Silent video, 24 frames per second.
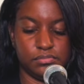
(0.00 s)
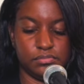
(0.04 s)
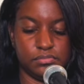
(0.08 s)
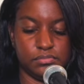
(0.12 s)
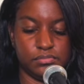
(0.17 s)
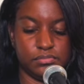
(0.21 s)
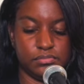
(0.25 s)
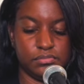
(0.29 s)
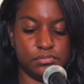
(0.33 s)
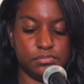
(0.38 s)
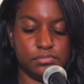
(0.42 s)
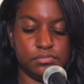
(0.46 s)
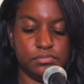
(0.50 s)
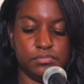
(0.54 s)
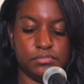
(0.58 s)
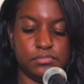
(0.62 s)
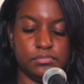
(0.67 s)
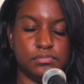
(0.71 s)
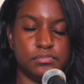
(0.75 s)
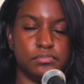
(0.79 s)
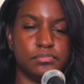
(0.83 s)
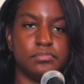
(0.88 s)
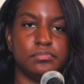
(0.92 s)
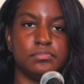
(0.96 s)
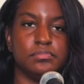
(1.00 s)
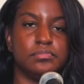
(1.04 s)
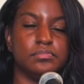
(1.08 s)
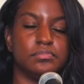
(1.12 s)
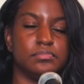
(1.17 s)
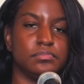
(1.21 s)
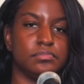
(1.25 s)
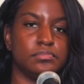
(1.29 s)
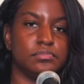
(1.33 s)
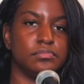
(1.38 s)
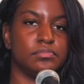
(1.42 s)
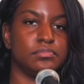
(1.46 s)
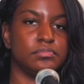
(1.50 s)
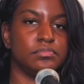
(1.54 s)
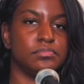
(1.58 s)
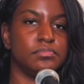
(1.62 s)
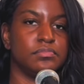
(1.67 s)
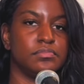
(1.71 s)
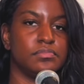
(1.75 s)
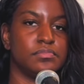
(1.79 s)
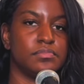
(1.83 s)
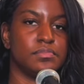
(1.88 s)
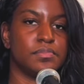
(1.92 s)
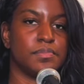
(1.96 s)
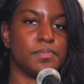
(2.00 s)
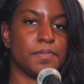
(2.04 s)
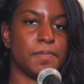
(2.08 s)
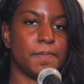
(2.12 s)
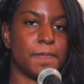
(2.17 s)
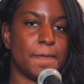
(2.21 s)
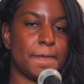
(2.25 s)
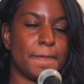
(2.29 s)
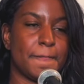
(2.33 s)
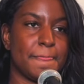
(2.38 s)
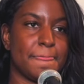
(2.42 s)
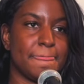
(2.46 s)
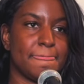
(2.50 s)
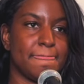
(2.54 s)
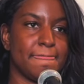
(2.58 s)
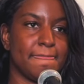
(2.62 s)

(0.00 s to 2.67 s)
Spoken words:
(silent)